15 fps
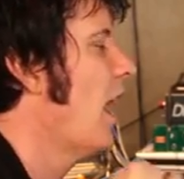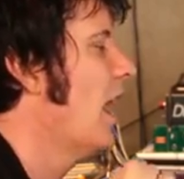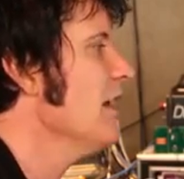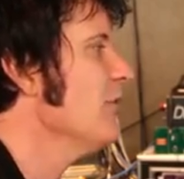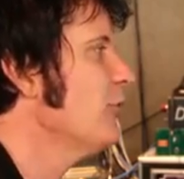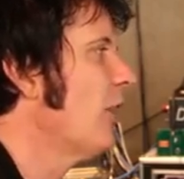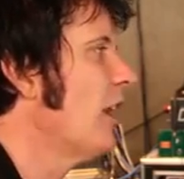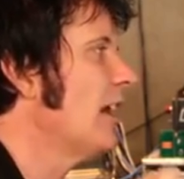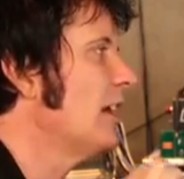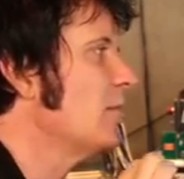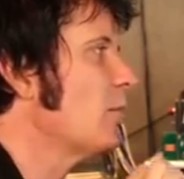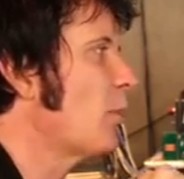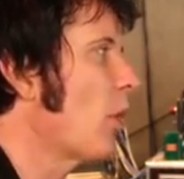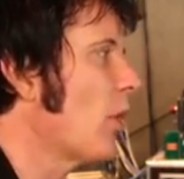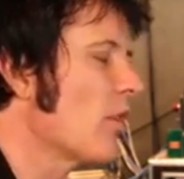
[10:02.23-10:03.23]
I
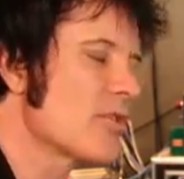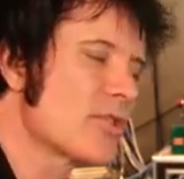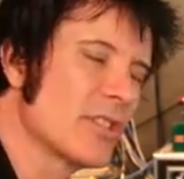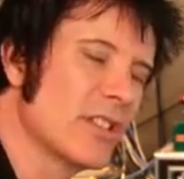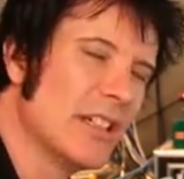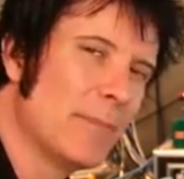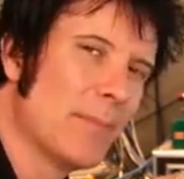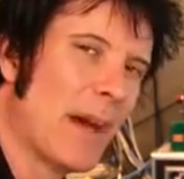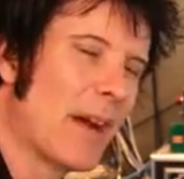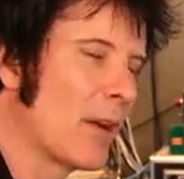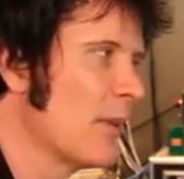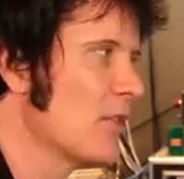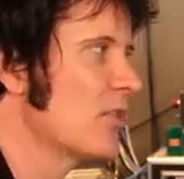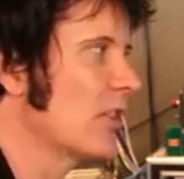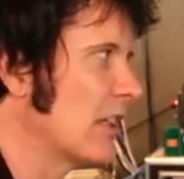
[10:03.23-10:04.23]
find personally
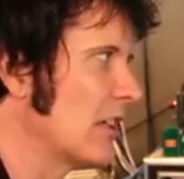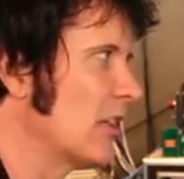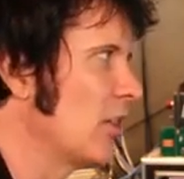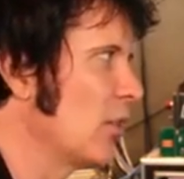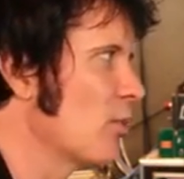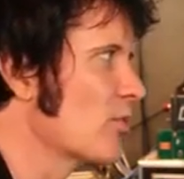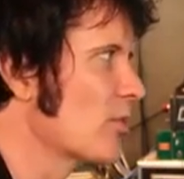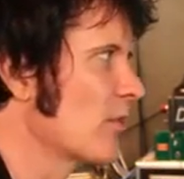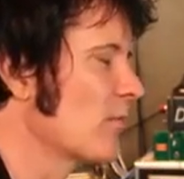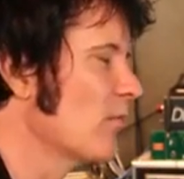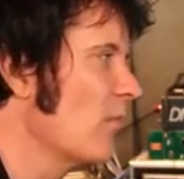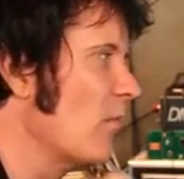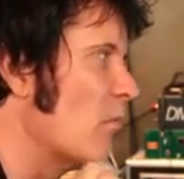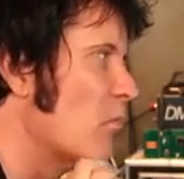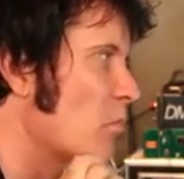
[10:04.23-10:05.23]
parametric EQs
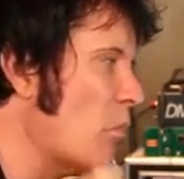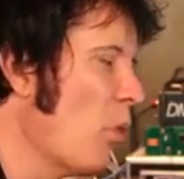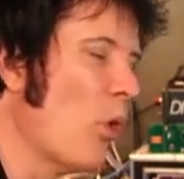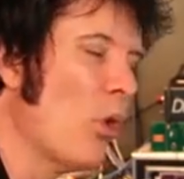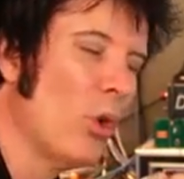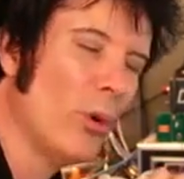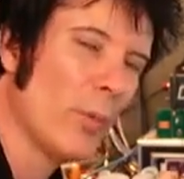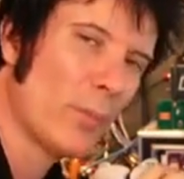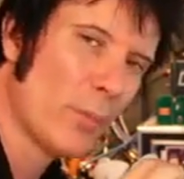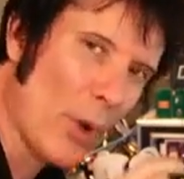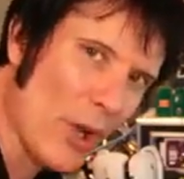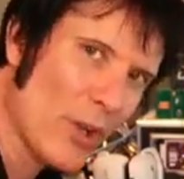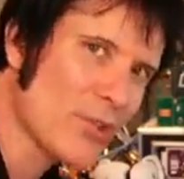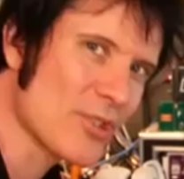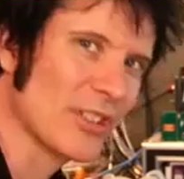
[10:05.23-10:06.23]
more
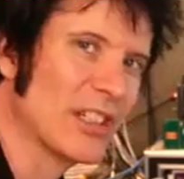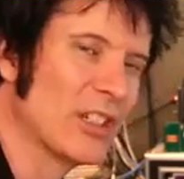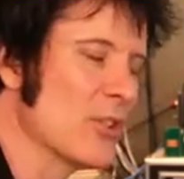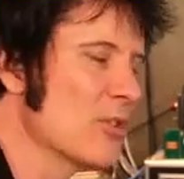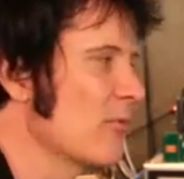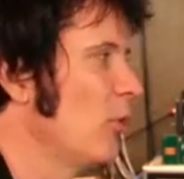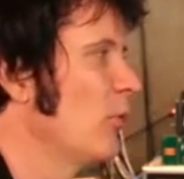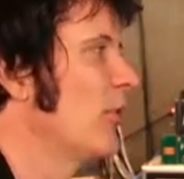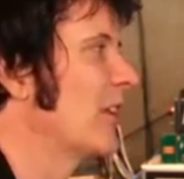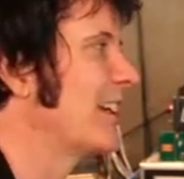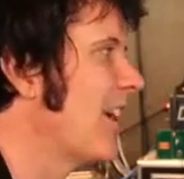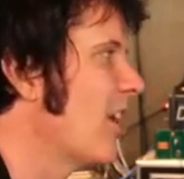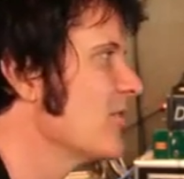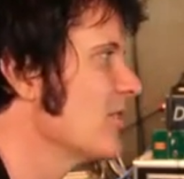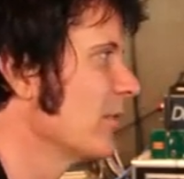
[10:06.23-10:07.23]
personally useful for
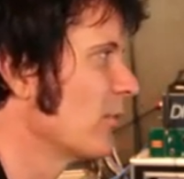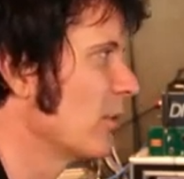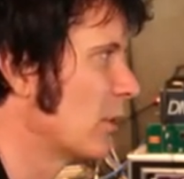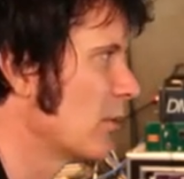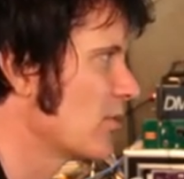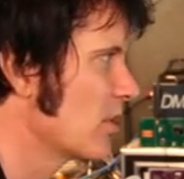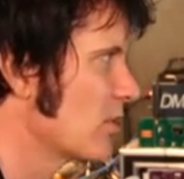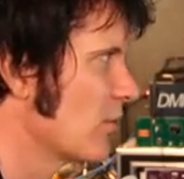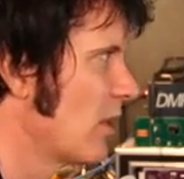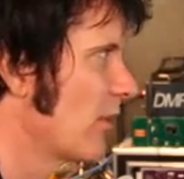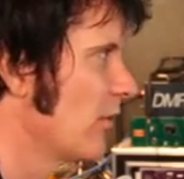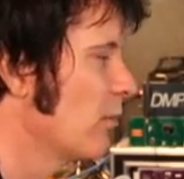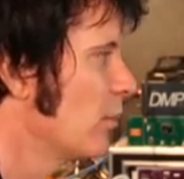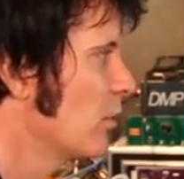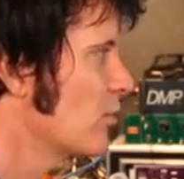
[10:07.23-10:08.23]
cutting frequencies
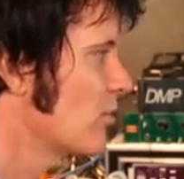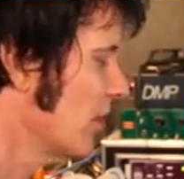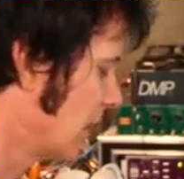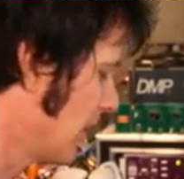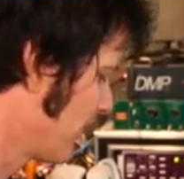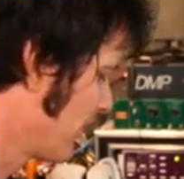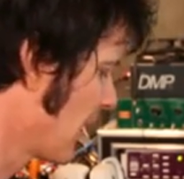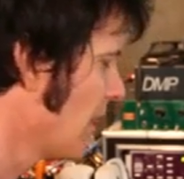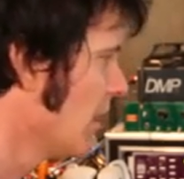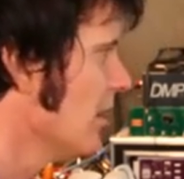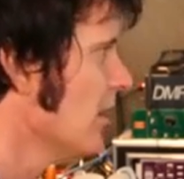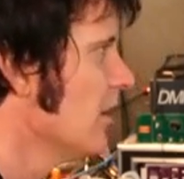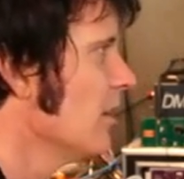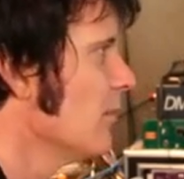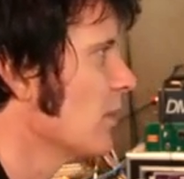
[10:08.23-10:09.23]
rather than boosting it.
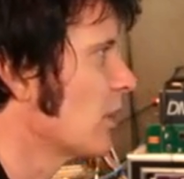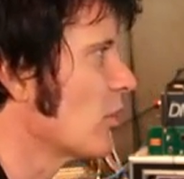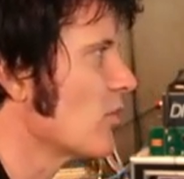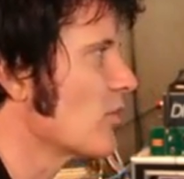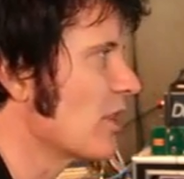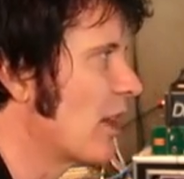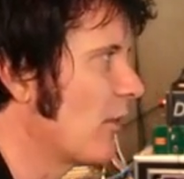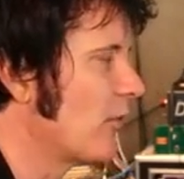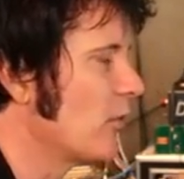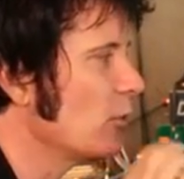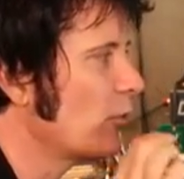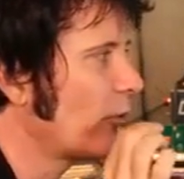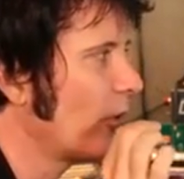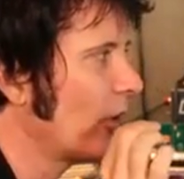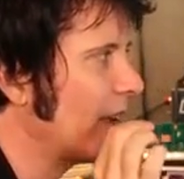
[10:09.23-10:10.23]
Because if
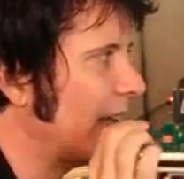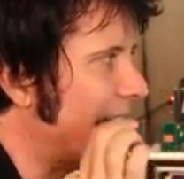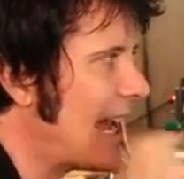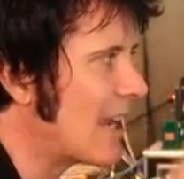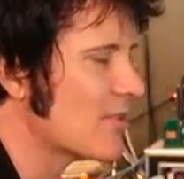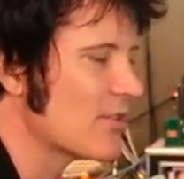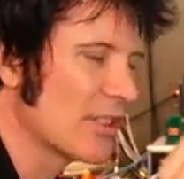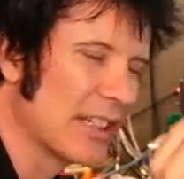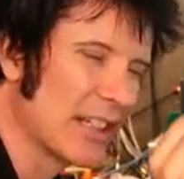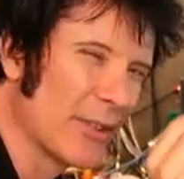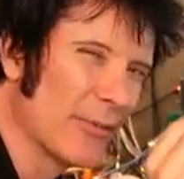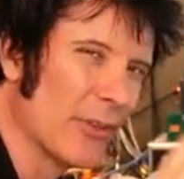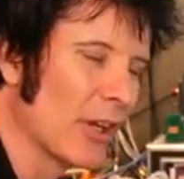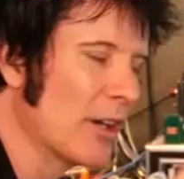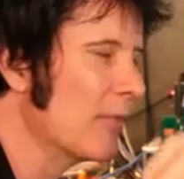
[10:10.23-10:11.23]
you finesse and get a
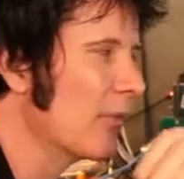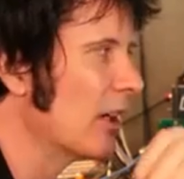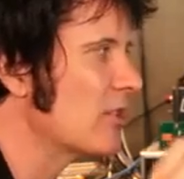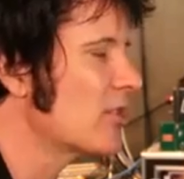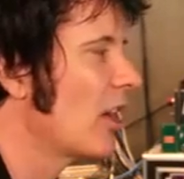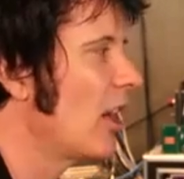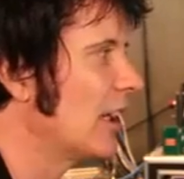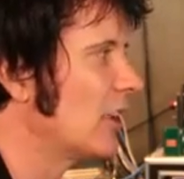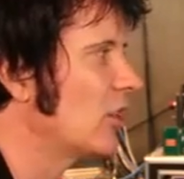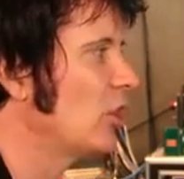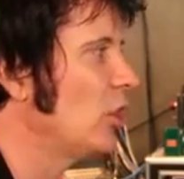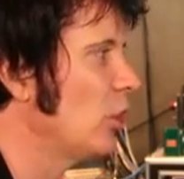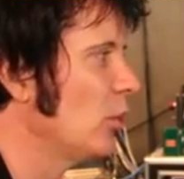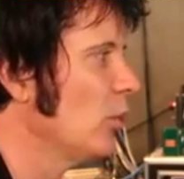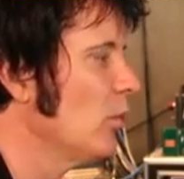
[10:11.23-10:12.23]
very, very tight
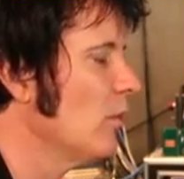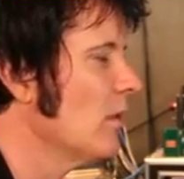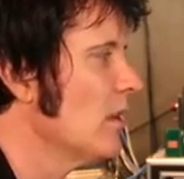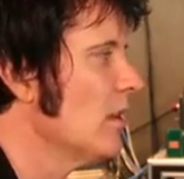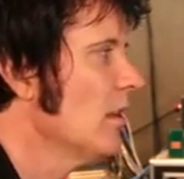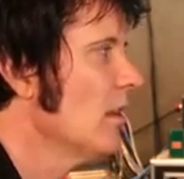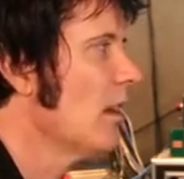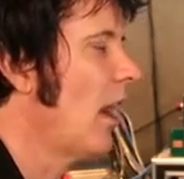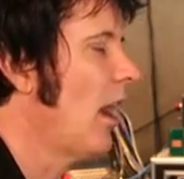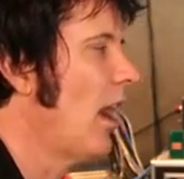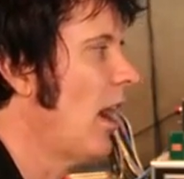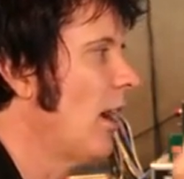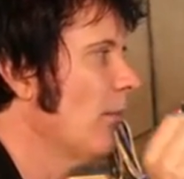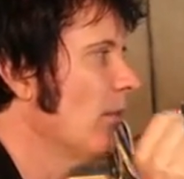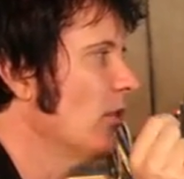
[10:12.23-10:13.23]
cue,
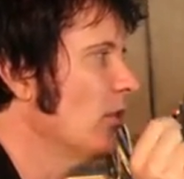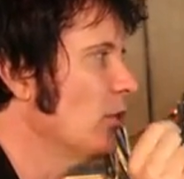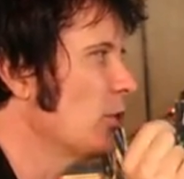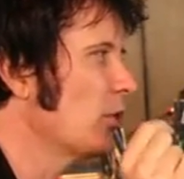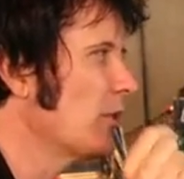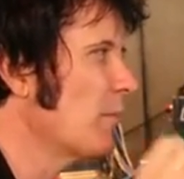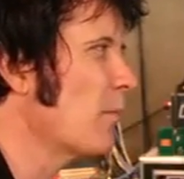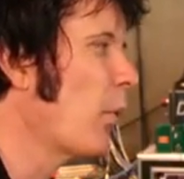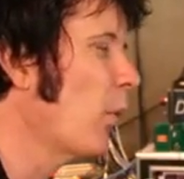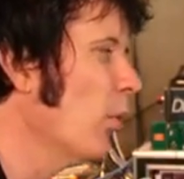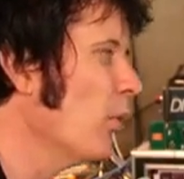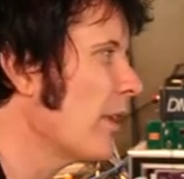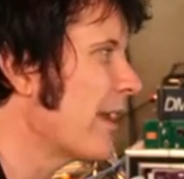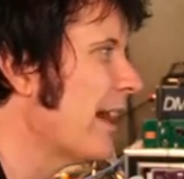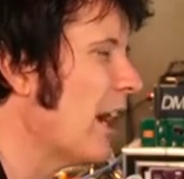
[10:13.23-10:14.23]
you can
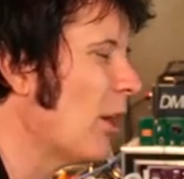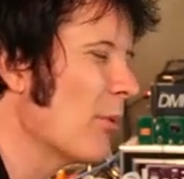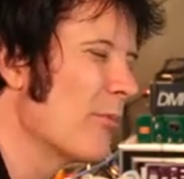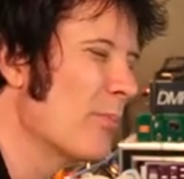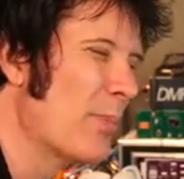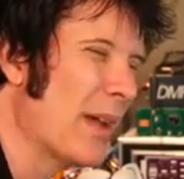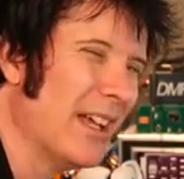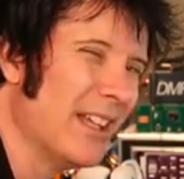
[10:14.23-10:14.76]
pull that out with